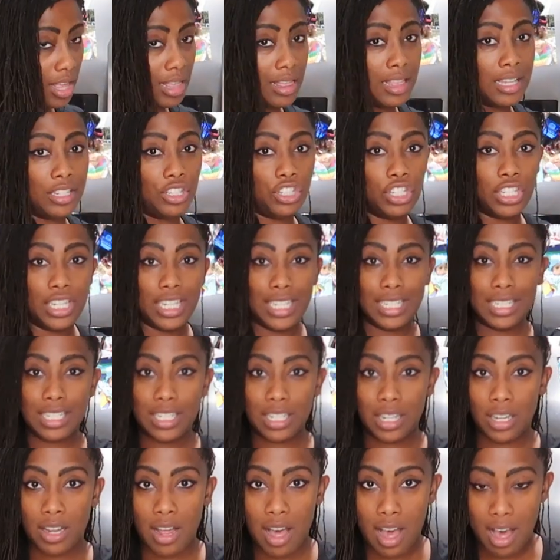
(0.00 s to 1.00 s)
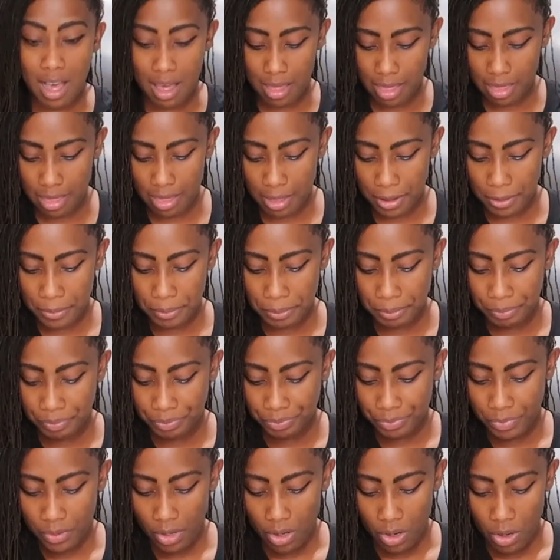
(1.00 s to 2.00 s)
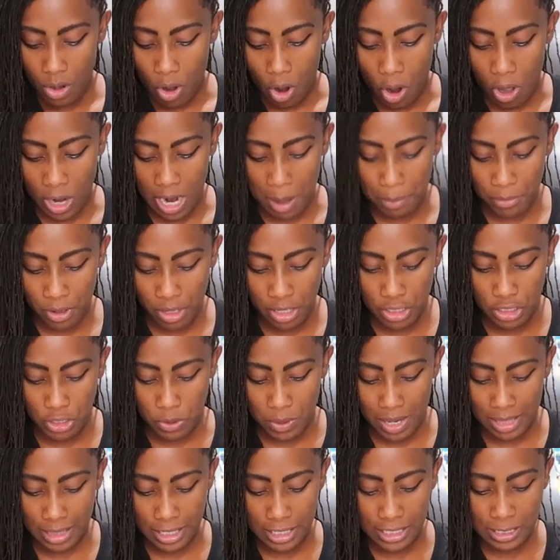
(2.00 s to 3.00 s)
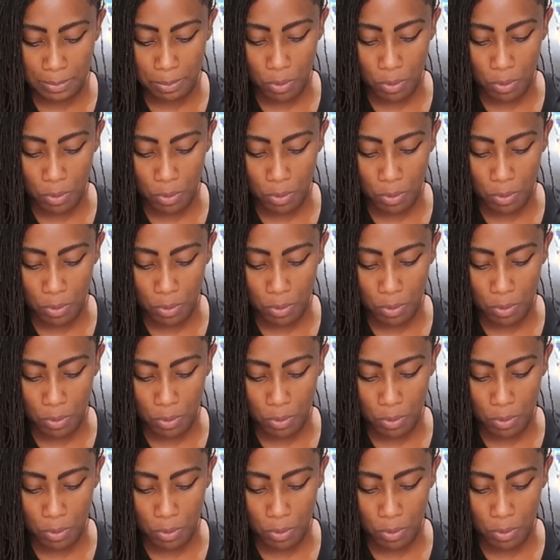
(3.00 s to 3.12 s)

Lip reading: the cheesecloth. All I'm gonna do at this